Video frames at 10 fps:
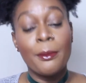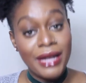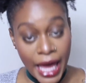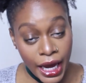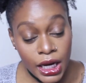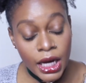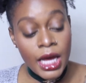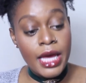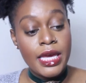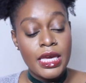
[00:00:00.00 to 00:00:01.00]
black
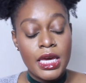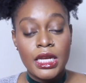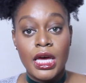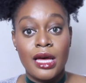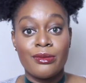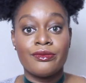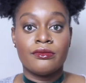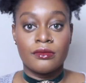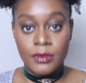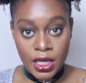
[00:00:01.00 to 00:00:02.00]
and
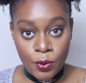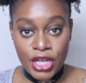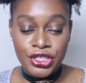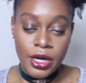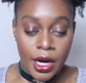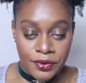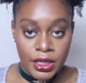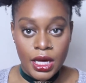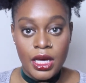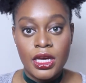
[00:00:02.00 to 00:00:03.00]
can wash their hair
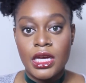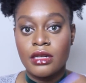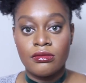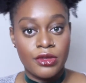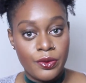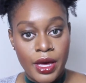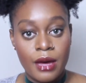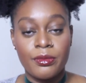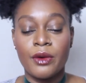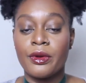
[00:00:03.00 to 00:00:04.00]
every day and do
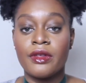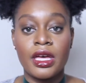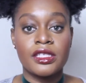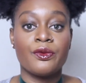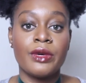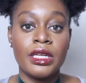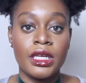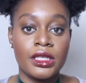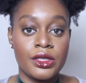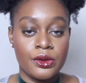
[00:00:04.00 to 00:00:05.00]
that. But with us, we
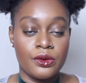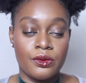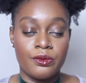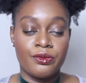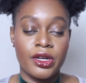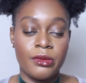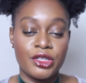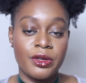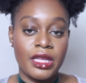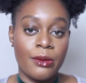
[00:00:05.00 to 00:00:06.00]
need to pretty
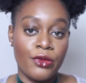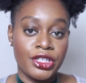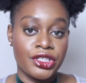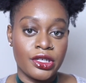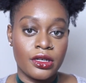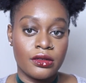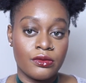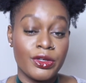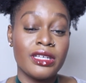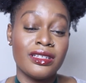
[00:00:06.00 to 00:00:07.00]
much put that moisture,
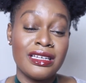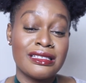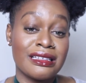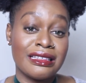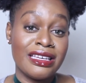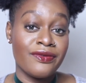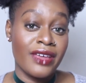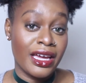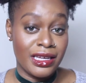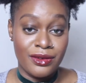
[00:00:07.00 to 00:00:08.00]
we need to leave
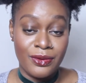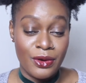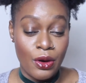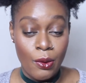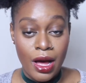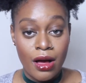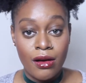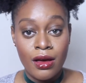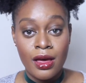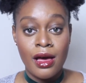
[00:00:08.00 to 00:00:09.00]
that in for a
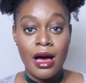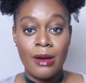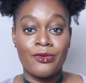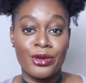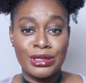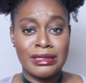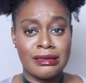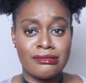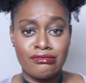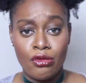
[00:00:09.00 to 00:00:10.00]
while for it
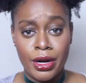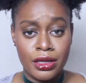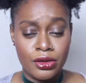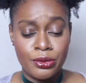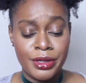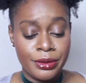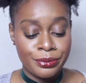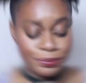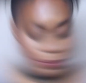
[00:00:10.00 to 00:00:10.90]
to work a little bit.